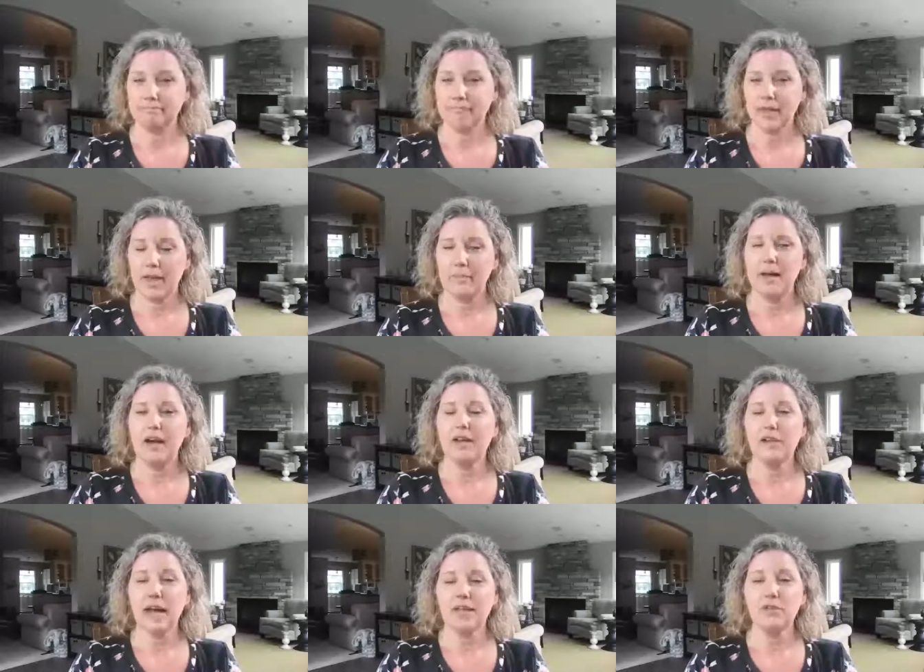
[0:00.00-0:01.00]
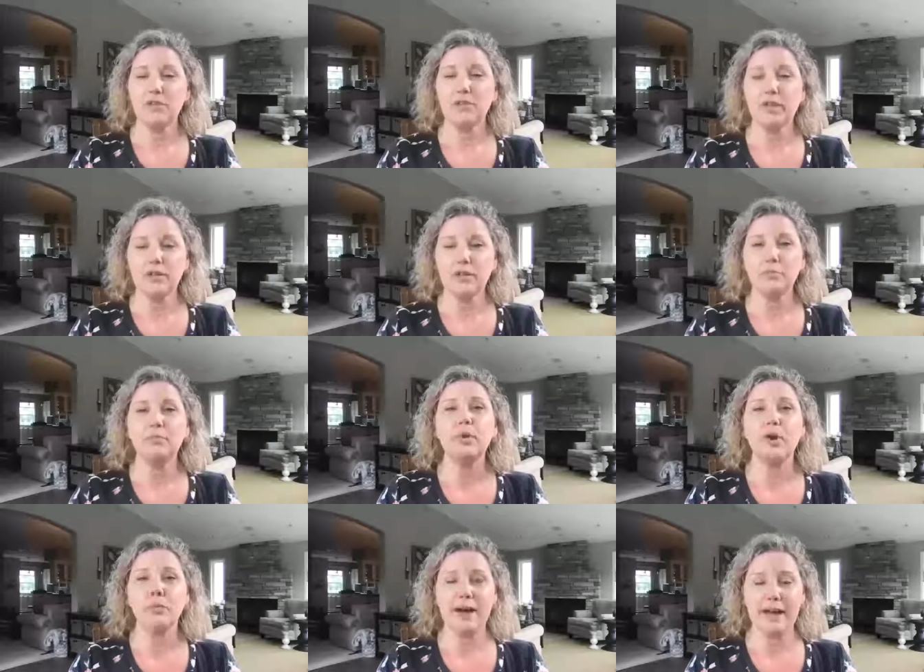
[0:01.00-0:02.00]
Okay, a lot of the really good
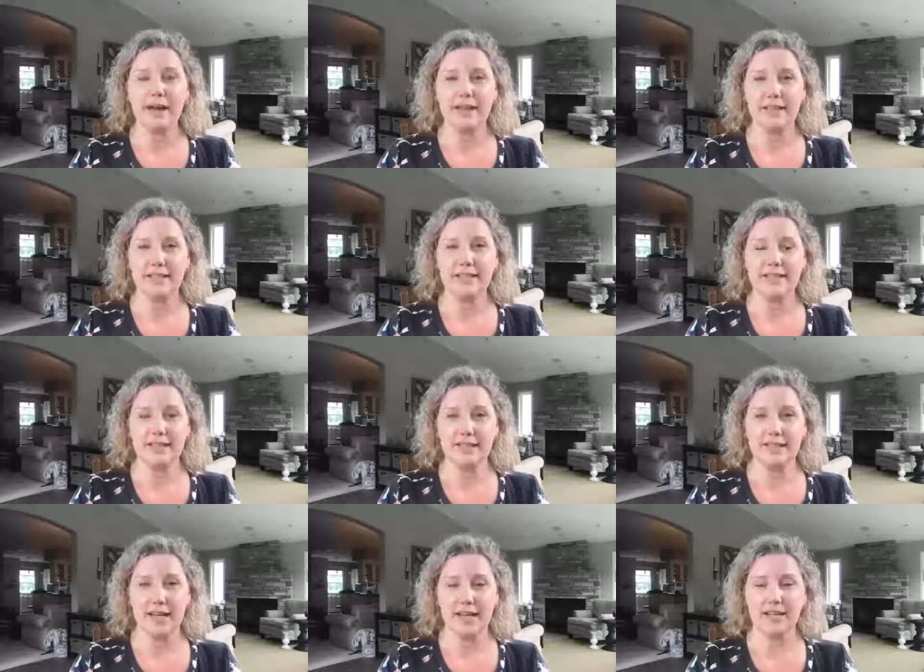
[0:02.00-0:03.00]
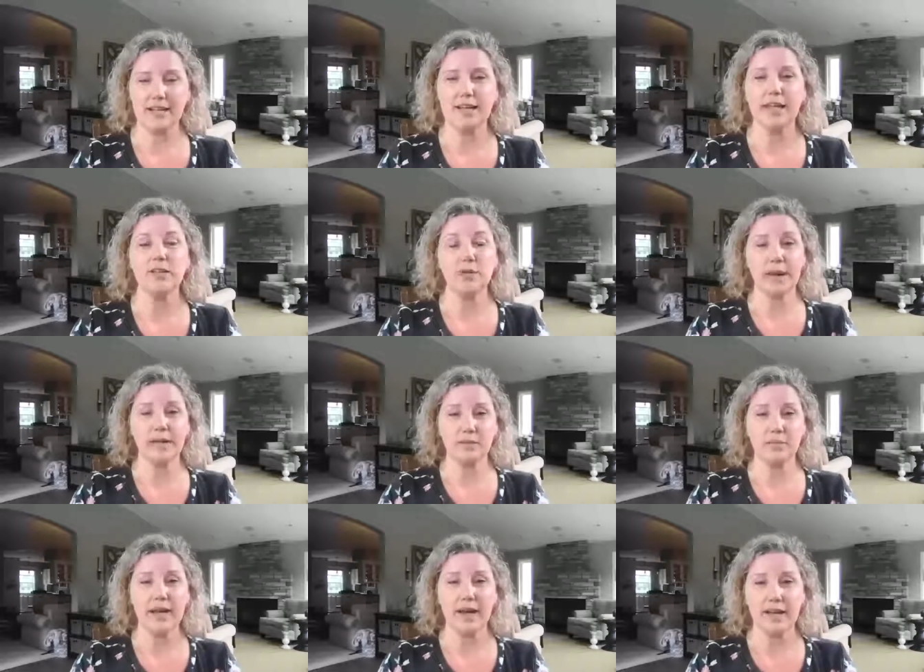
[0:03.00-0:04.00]
probiotics these days, like
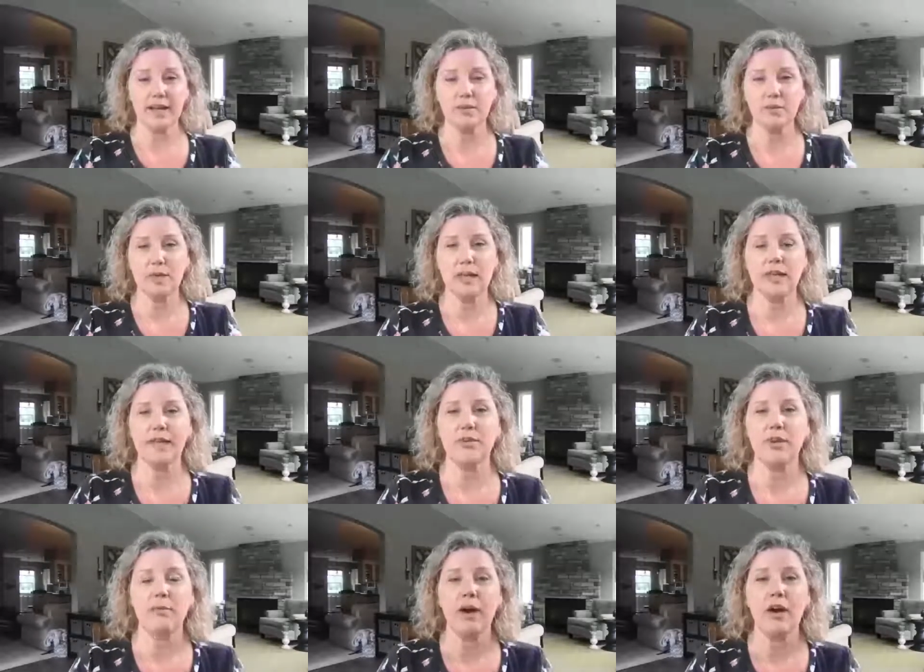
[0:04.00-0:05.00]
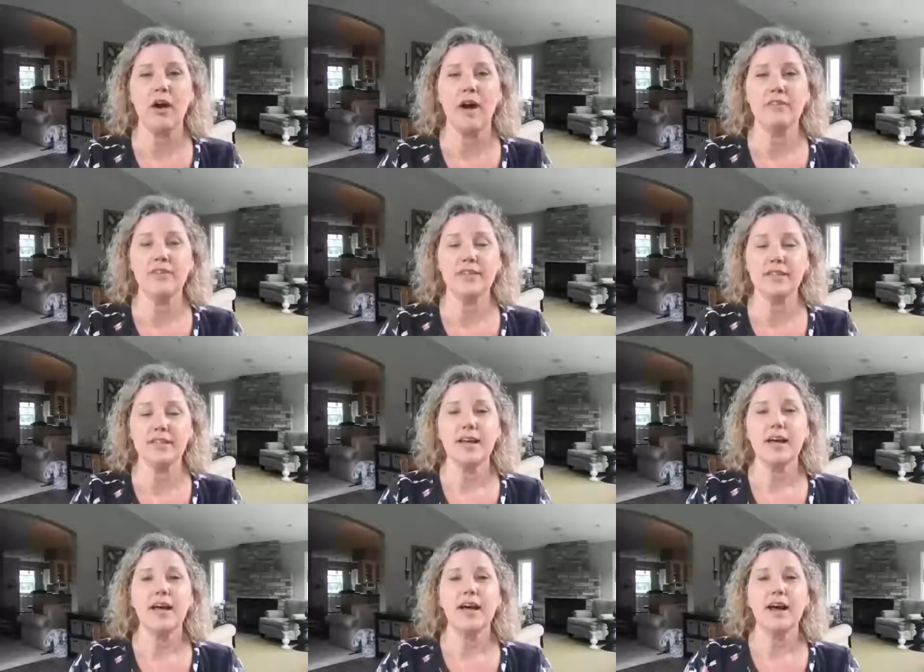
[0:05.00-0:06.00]
Transbiotic, the one I carry in my office,
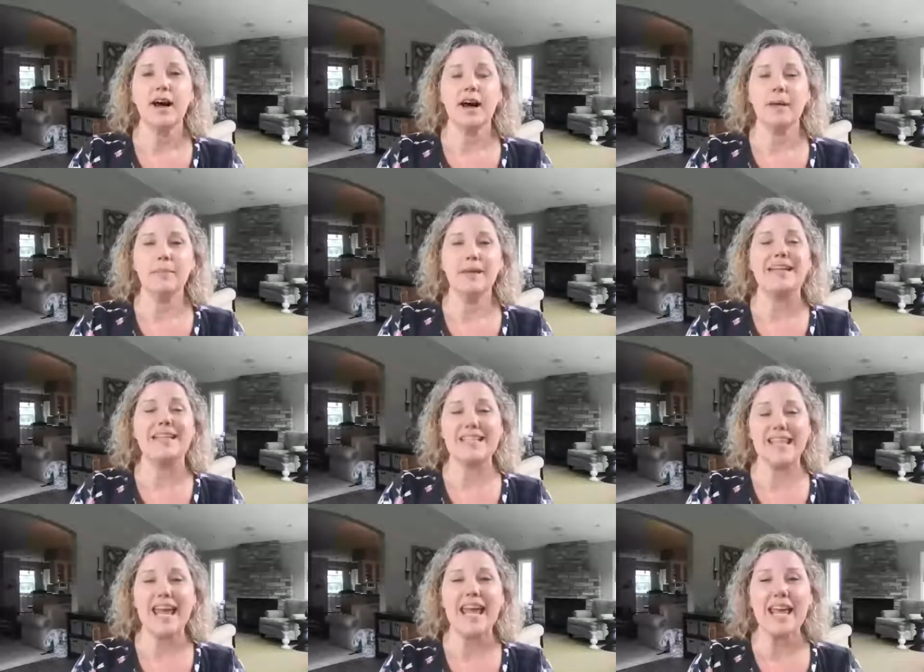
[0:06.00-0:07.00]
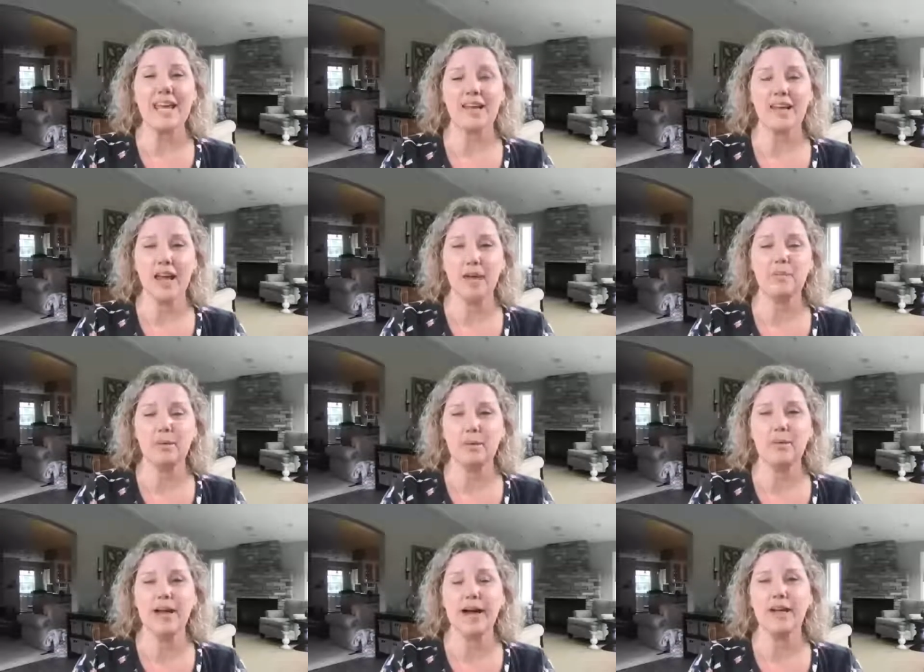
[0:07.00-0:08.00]
contain a
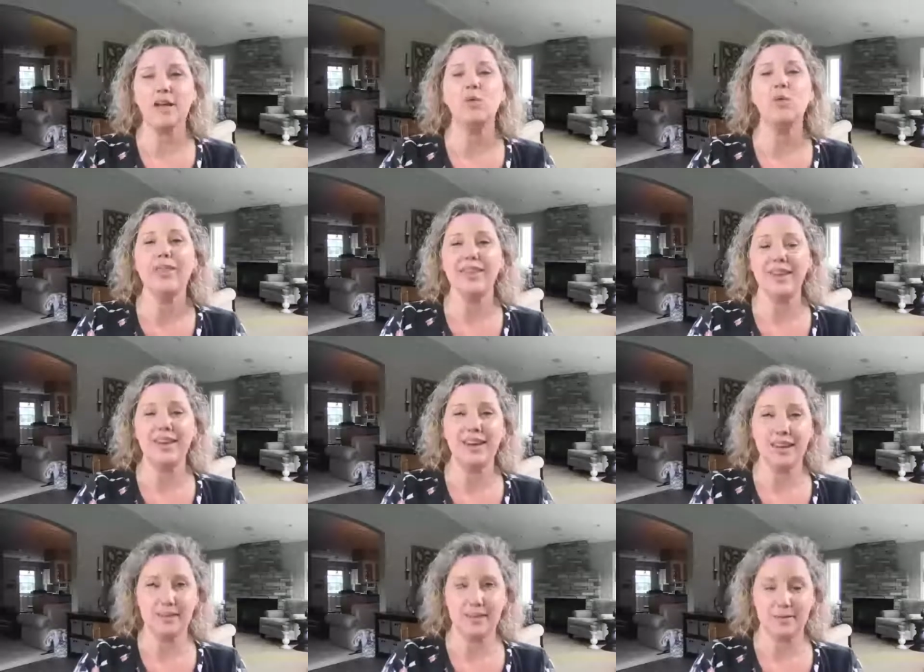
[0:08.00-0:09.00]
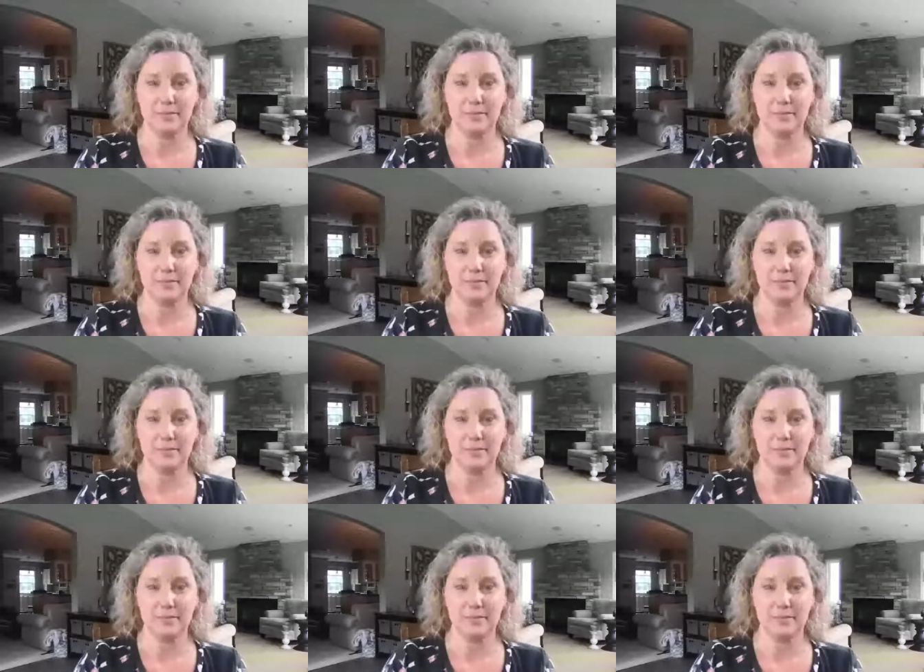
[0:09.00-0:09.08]
prebiotic within it.